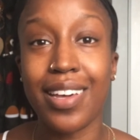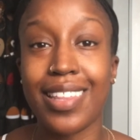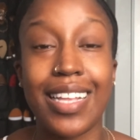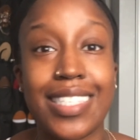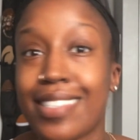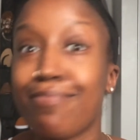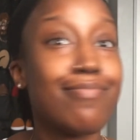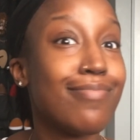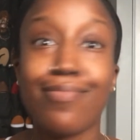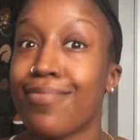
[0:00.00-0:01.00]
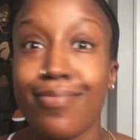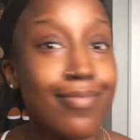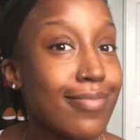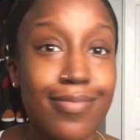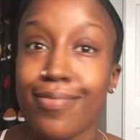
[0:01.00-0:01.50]
Like, that's,
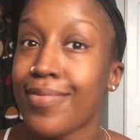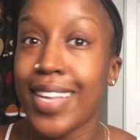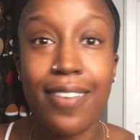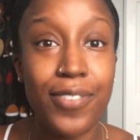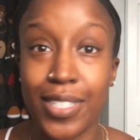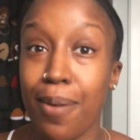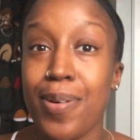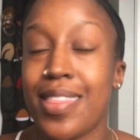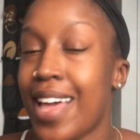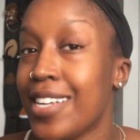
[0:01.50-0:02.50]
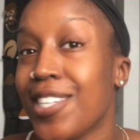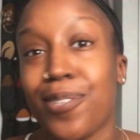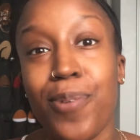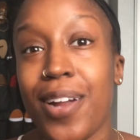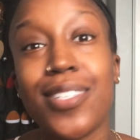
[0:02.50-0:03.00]
for someone that
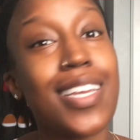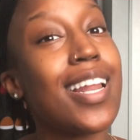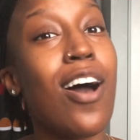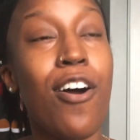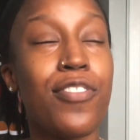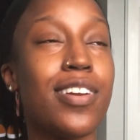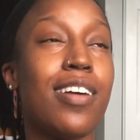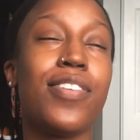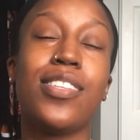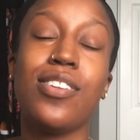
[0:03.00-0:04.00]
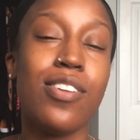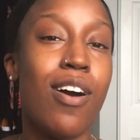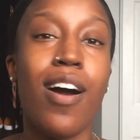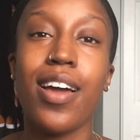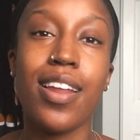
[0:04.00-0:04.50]
just wears it often enough, it's
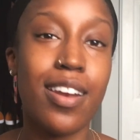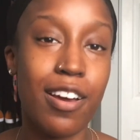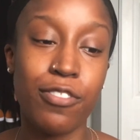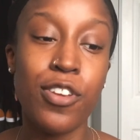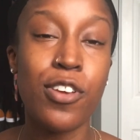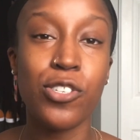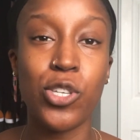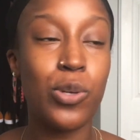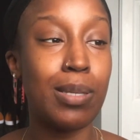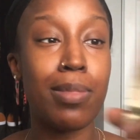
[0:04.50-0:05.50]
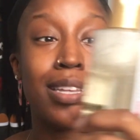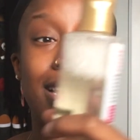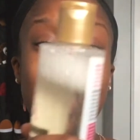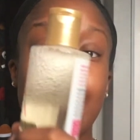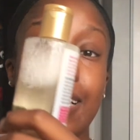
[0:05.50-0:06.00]
not enough. So something
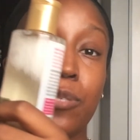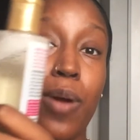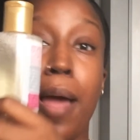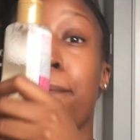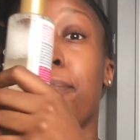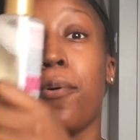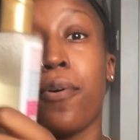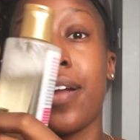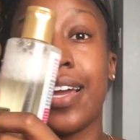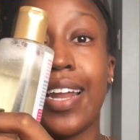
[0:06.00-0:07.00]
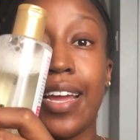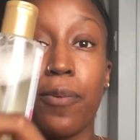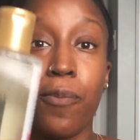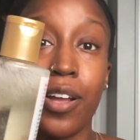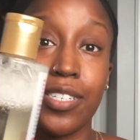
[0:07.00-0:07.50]
like this where I'm pouring and I
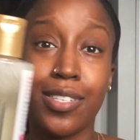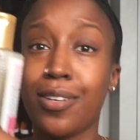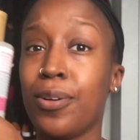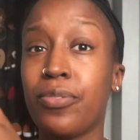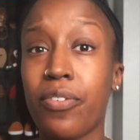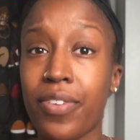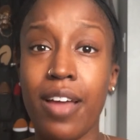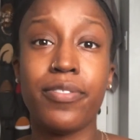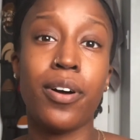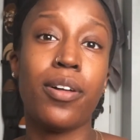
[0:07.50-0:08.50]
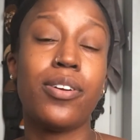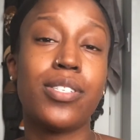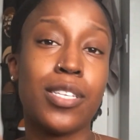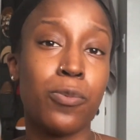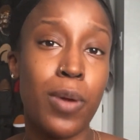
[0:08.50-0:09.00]
can watch as it goes for
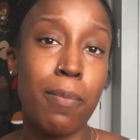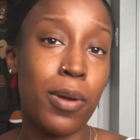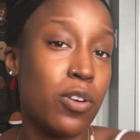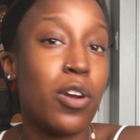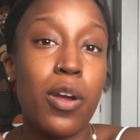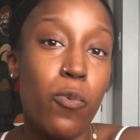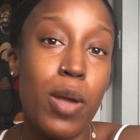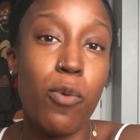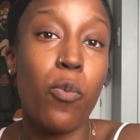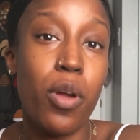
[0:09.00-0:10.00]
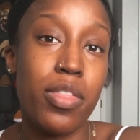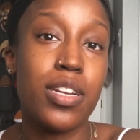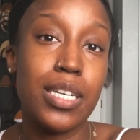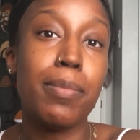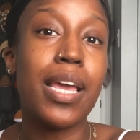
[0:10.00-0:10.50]
$5 is way more worth
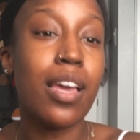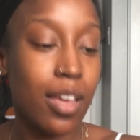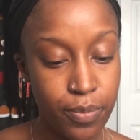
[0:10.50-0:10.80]
it to me.